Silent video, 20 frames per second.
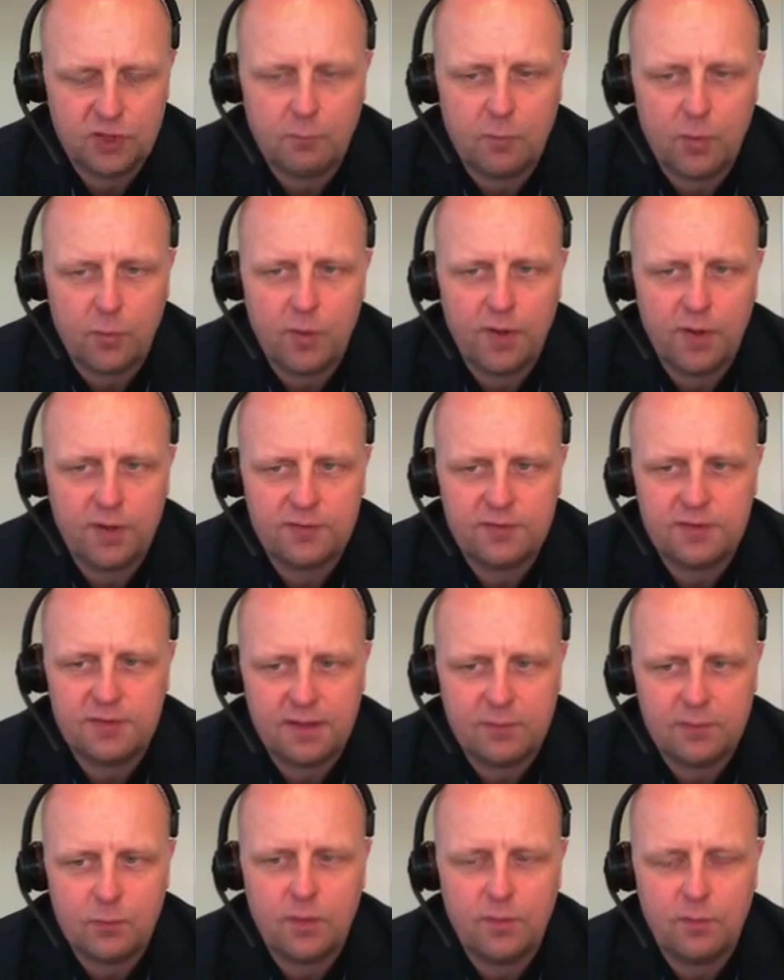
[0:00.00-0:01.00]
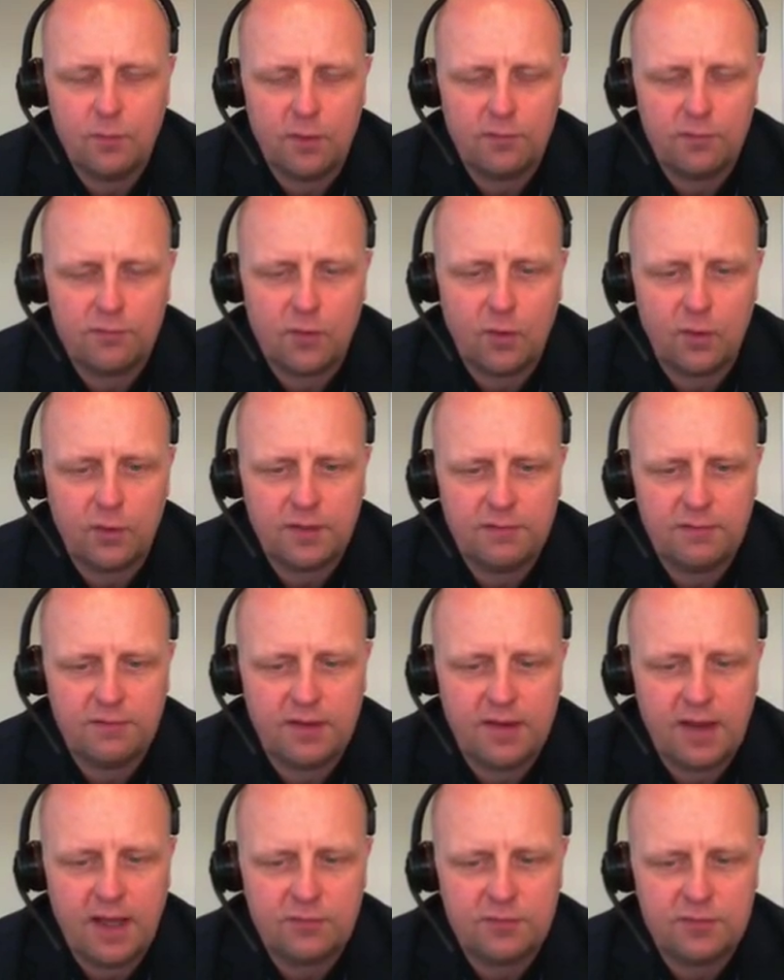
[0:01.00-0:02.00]
requests, then we will of course have
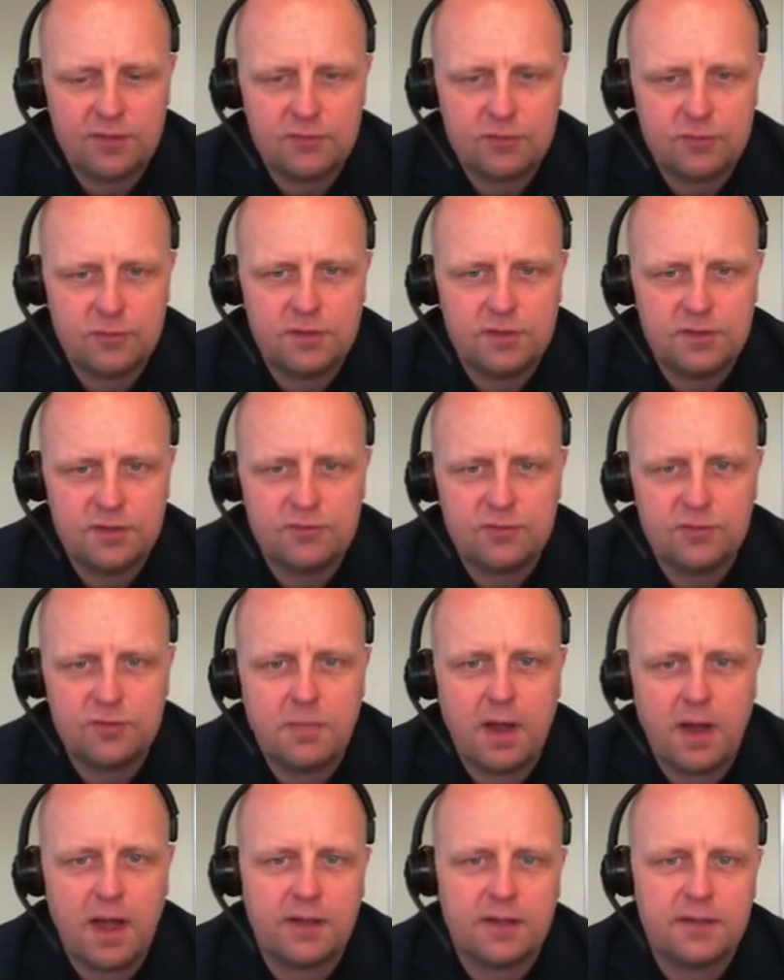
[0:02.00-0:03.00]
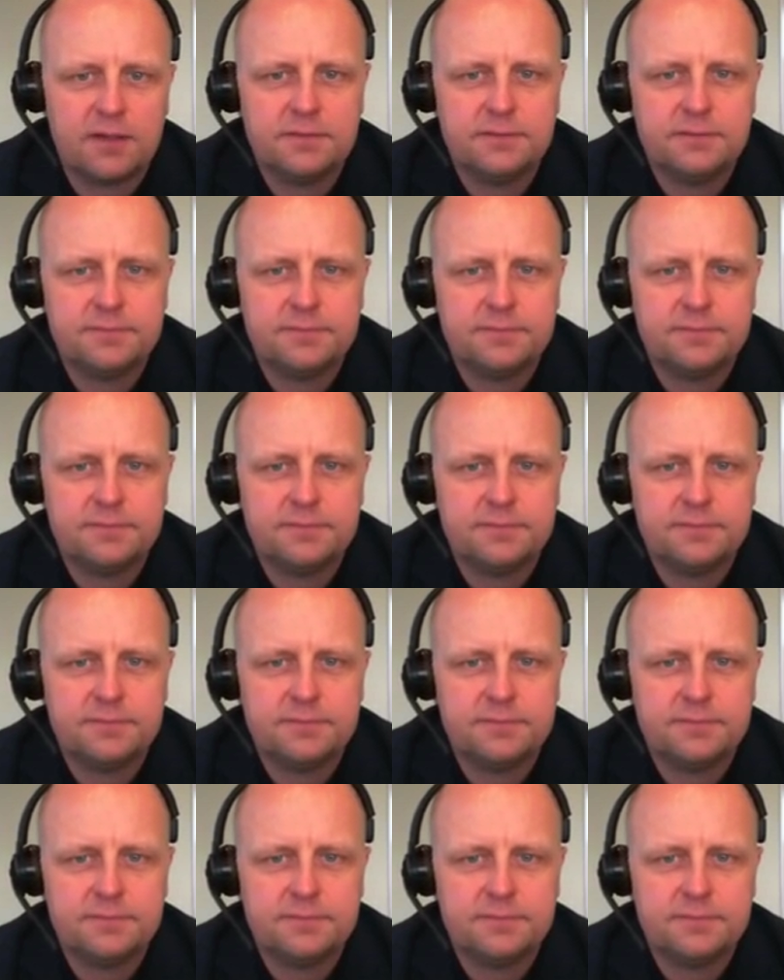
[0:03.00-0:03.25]
announced it to the market.